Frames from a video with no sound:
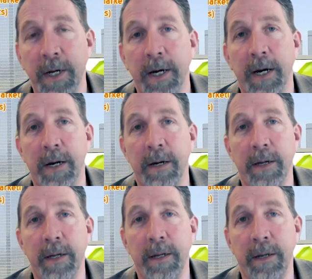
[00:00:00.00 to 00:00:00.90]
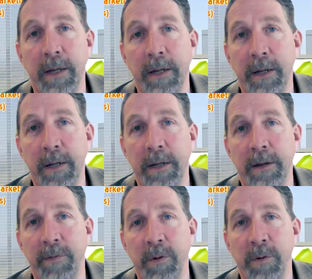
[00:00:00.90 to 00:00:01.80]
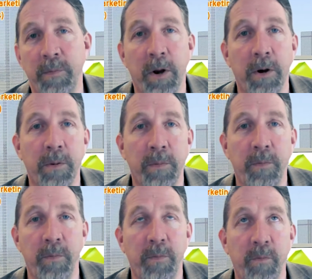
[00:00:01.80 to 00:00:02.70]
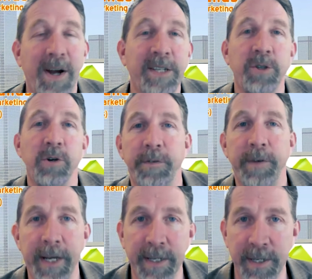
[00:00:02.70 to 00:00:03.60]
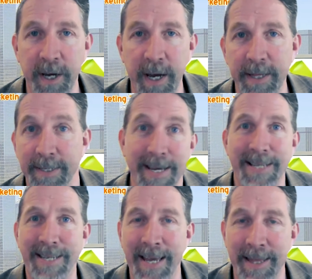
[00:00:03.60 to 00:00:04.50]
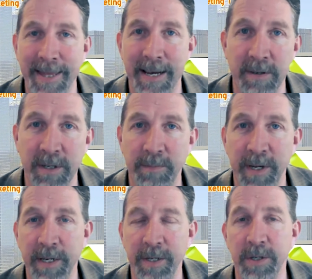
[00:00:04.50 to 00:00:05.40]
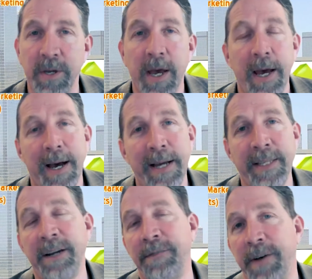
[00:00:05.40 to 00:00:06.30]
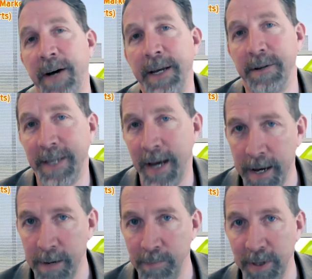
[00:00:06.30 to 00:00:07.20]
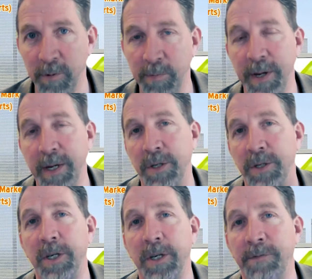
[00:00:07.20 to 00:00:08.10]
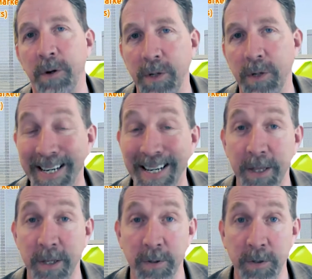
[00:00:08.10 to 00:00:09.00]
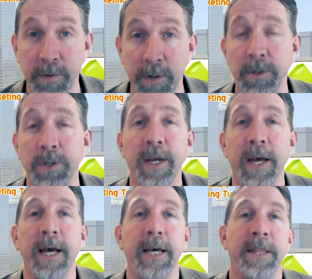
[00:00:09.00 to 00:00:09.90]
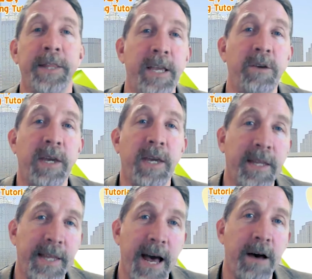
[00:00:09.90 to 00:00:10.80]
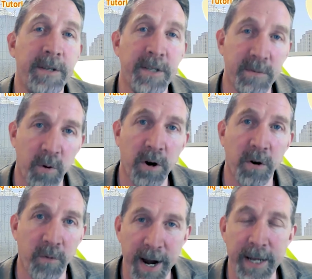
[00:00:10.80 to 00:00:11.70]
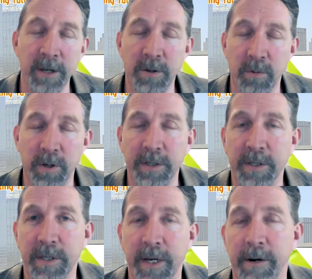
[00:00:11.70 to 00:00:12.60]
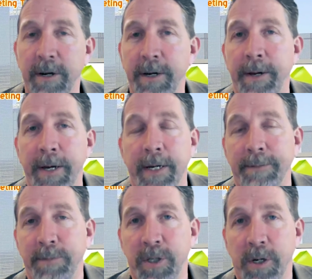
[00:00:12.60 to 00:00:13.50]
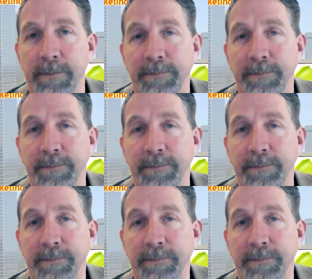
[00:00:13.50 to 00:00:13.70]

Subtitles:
if you're retrofitting a site that's got 10,000 pages, identify your top level pages and focus on those first. Then you can get down into the more granular ones, etc. So